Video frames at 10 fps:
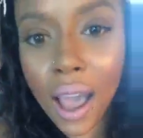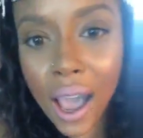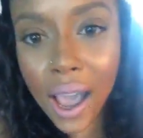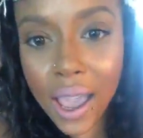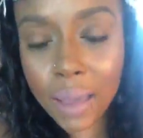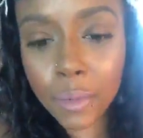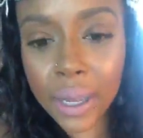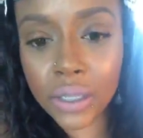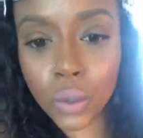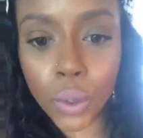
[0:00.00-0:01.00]
I am
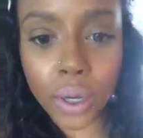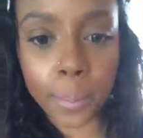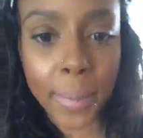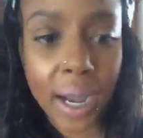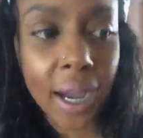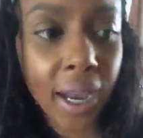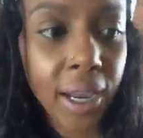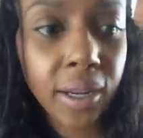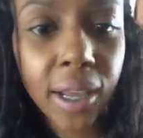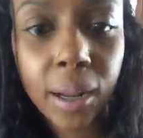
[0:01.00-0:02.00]
about to order
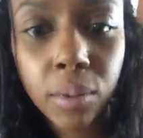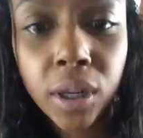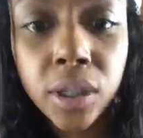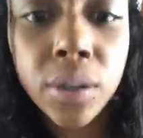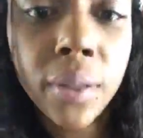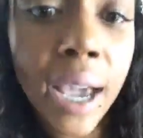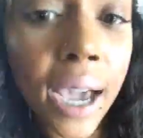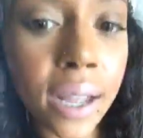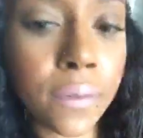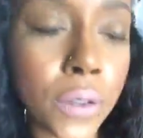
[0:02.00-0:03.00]
mine and I'm going to do
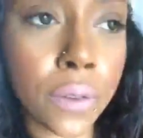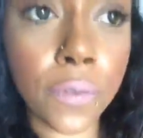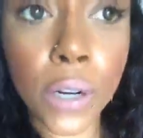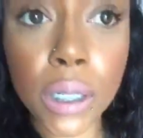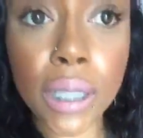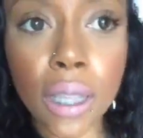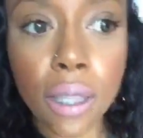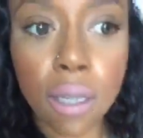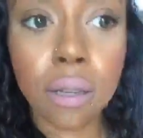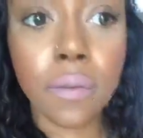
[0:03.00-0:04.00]
that for the first,
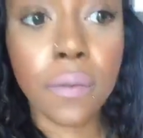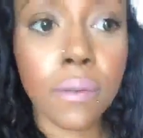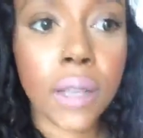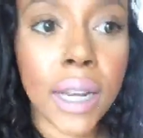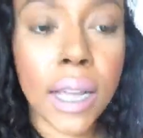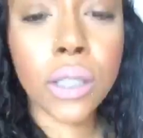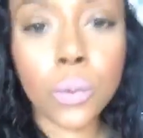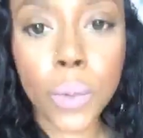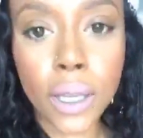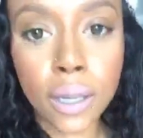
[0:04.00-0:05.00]
like the, the
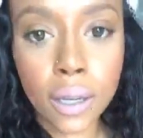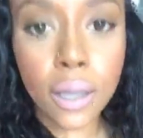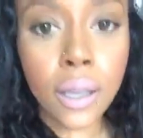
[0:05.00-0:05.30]
next week.